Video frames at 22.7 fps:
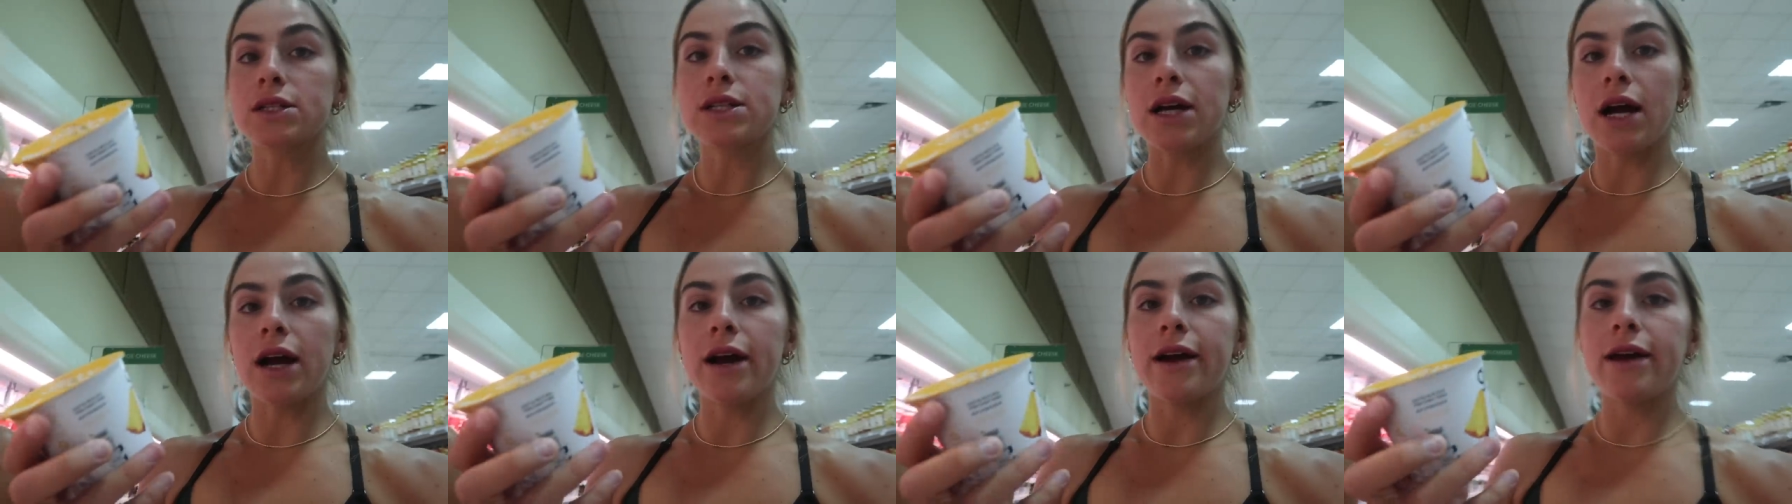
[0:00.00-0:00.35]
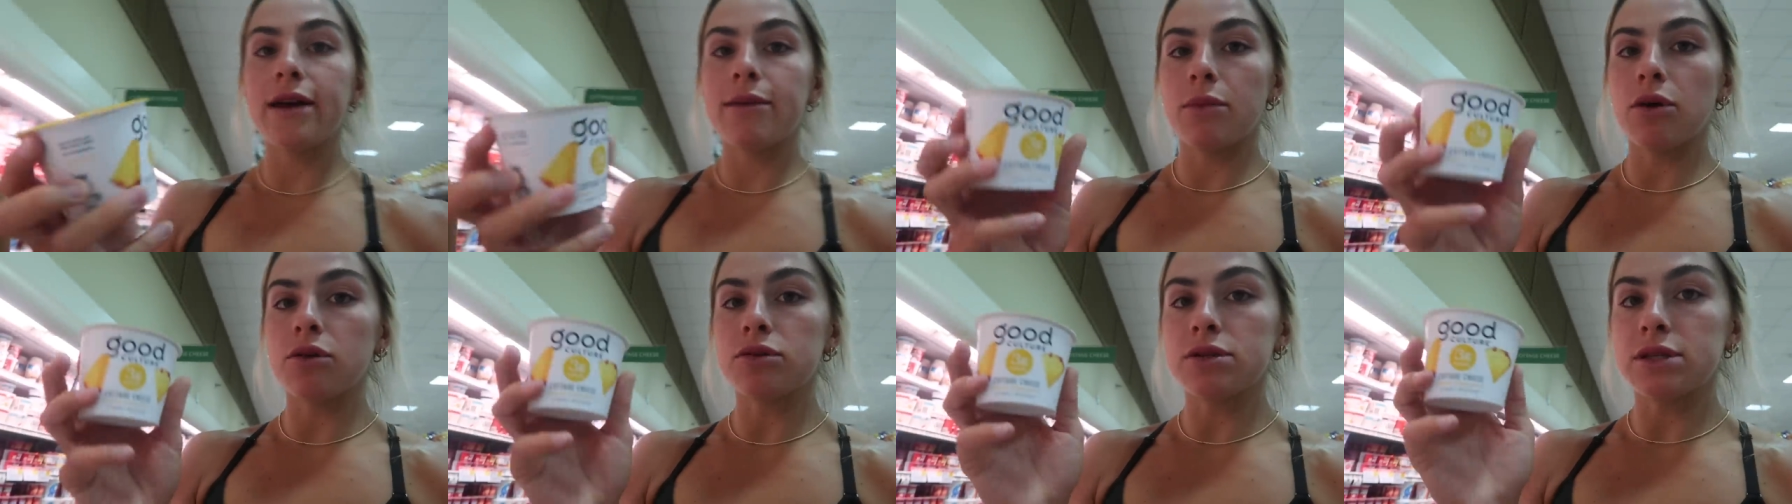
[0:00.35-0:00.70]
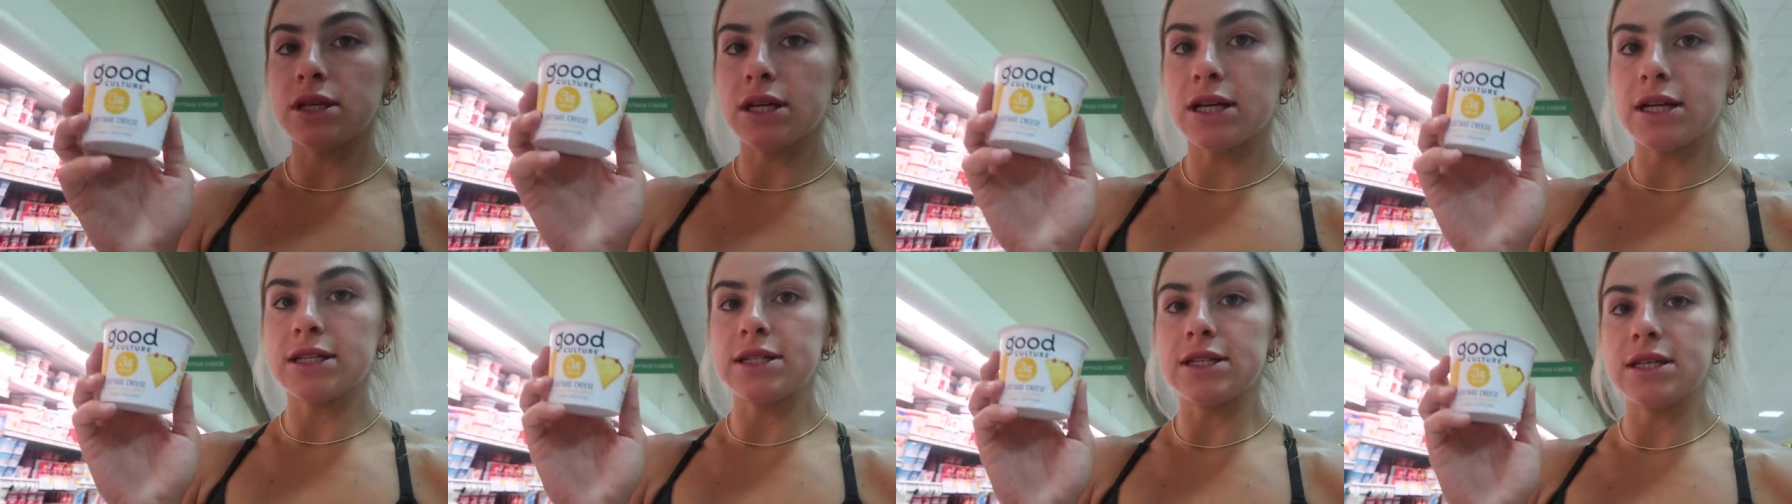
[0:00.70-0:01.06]
diet mostly
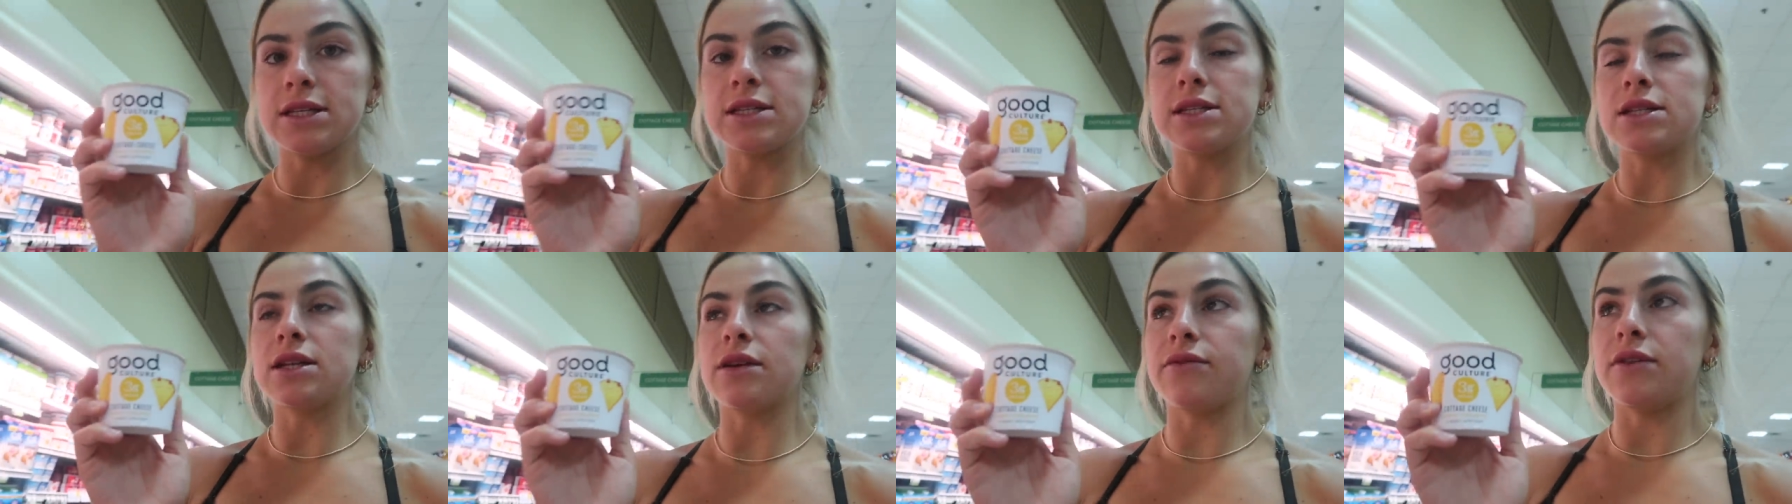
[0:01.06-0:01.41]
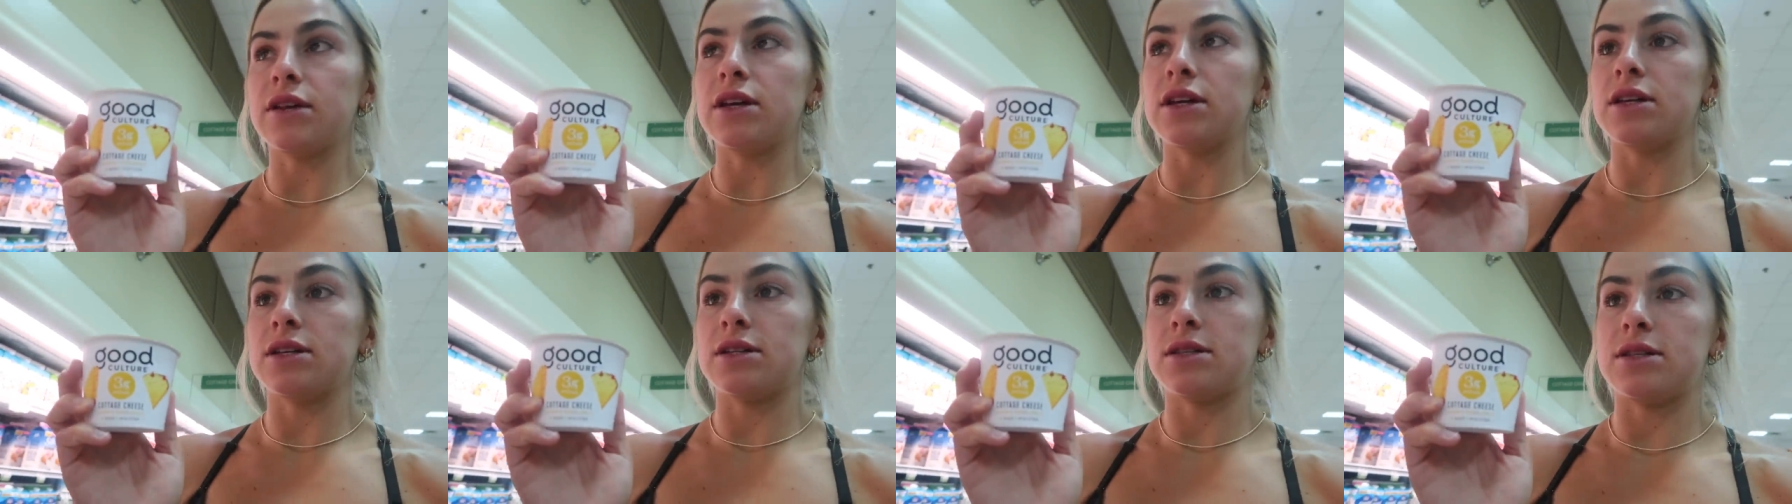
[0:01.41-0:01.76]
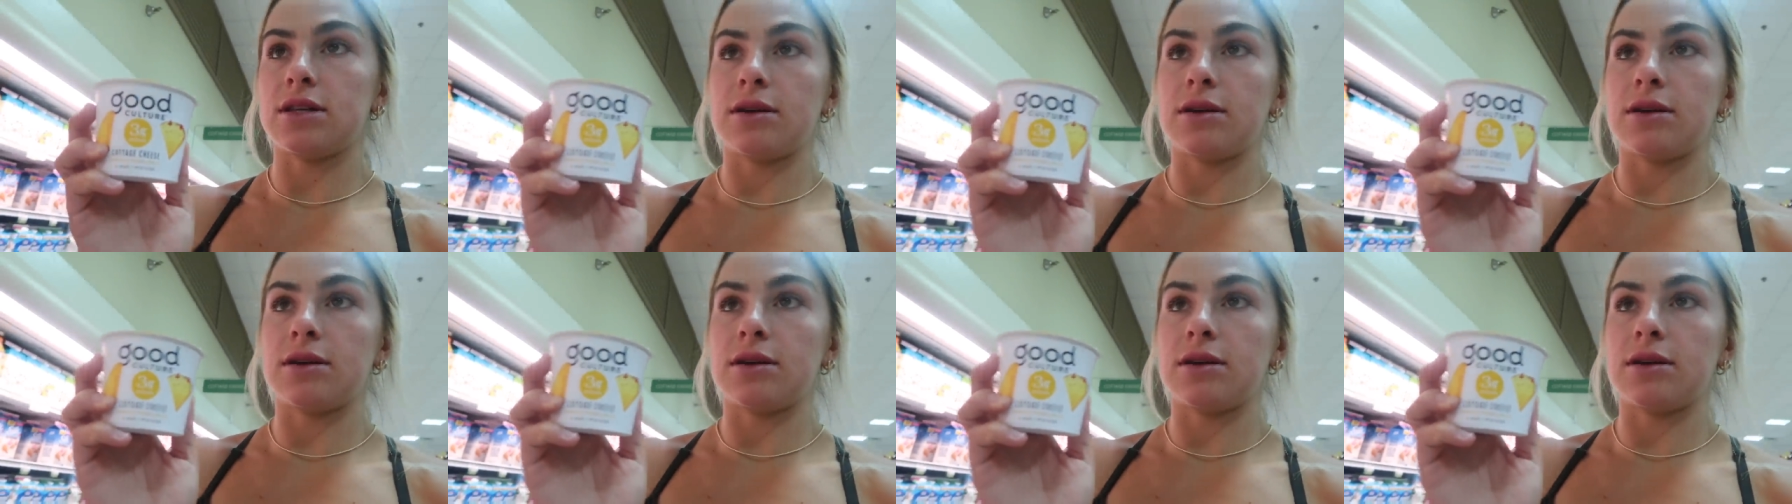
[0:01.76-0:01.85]
consists of these.